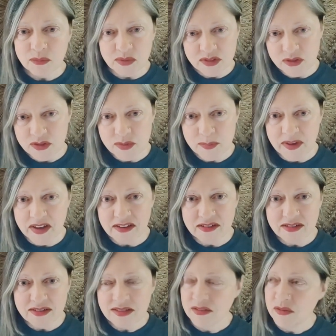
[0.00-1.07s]
witch's
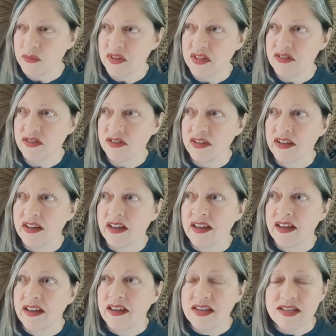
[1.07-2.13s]
bottles, which
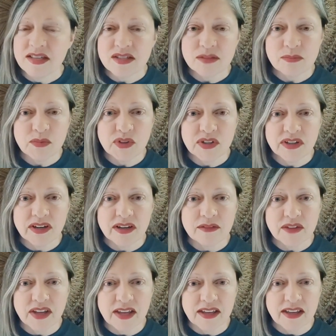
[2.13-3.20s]
is more
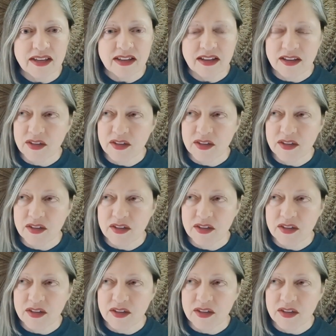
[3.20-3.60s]
of a